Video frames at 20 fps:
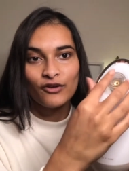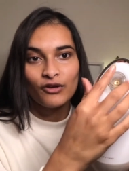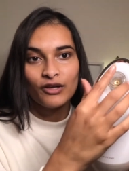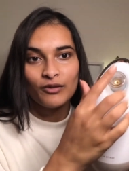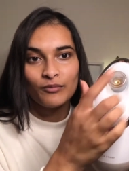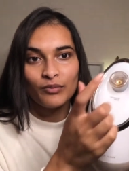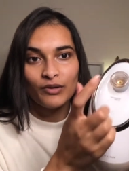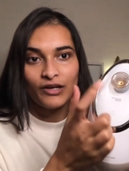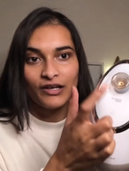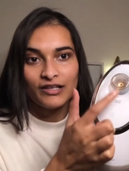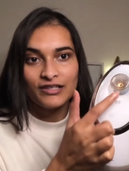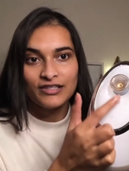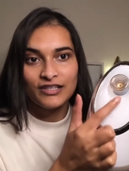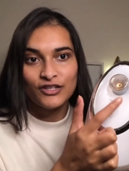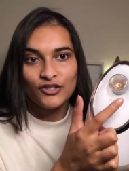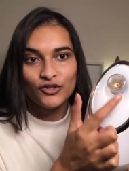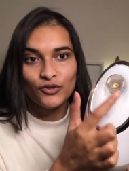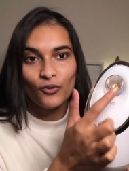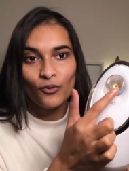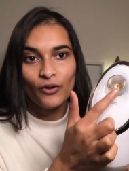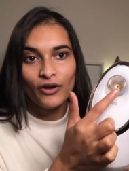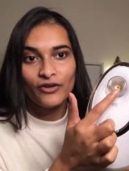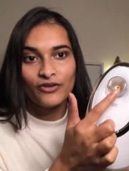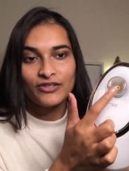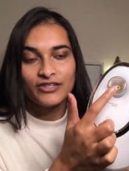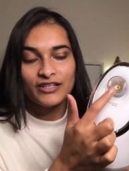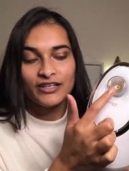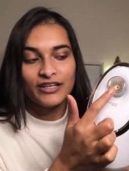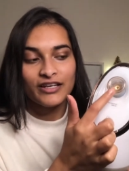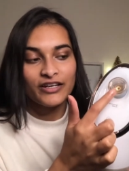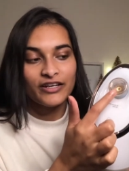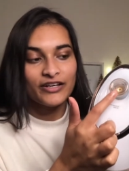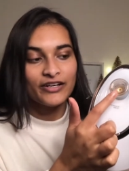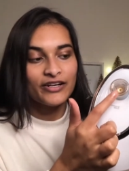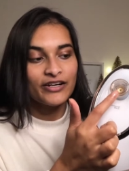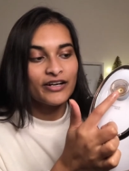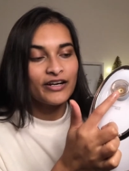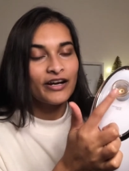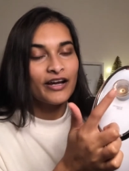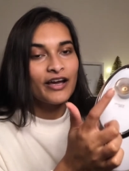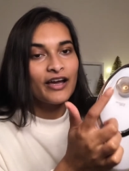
can put essential oils in here.